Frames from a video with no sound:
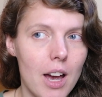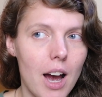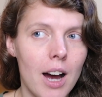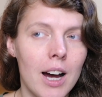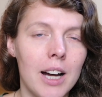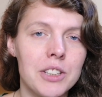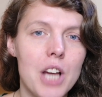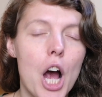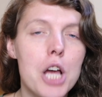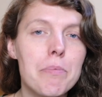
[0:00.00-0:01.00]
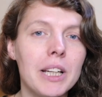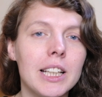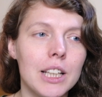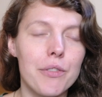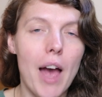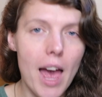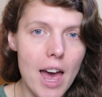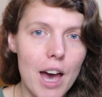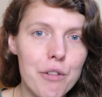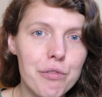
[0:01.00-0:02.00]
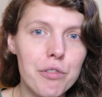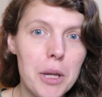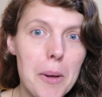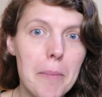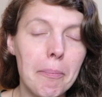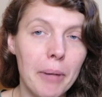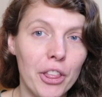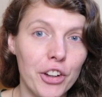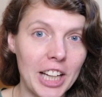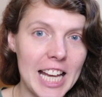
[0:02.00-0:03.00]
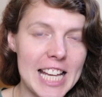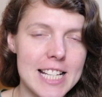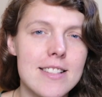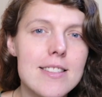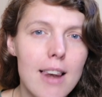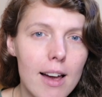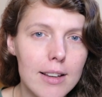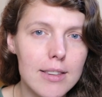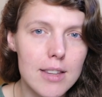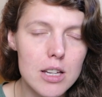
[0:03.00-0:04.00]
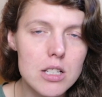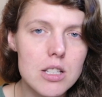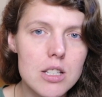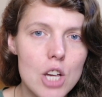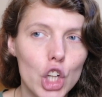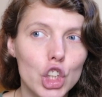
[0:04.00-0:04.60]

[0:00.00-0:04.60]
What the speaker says: and I believe every mother is like this.